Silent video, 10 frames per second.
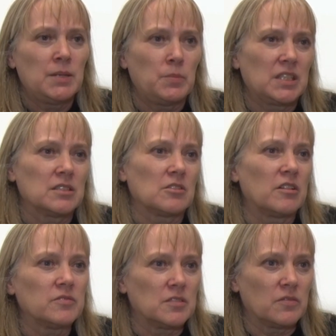Because
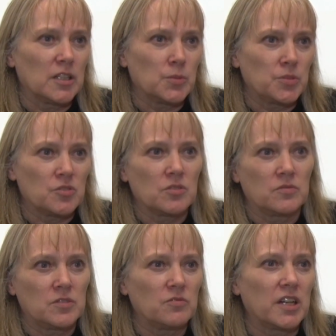often developers
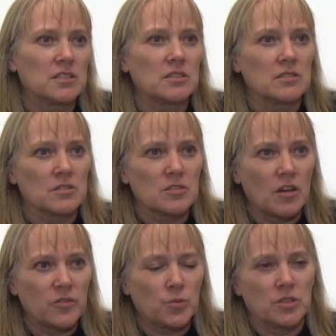of devices and
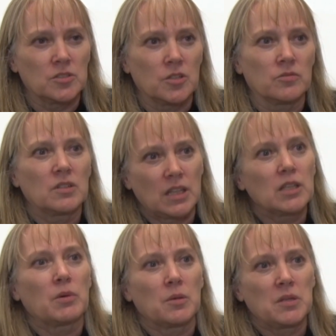software don't
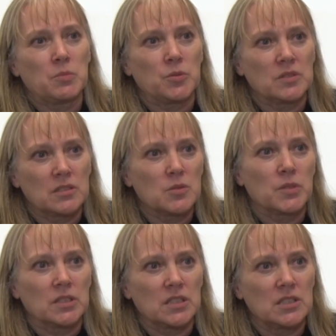think about people with
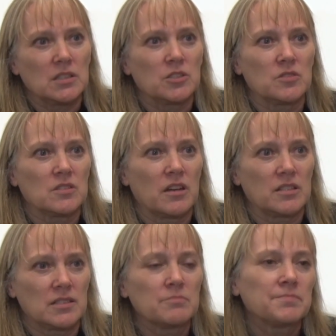disabilities in their
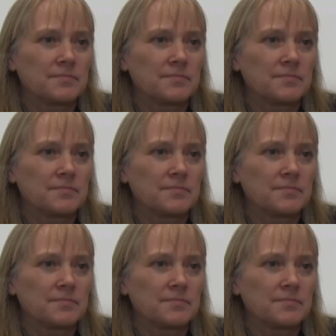designs.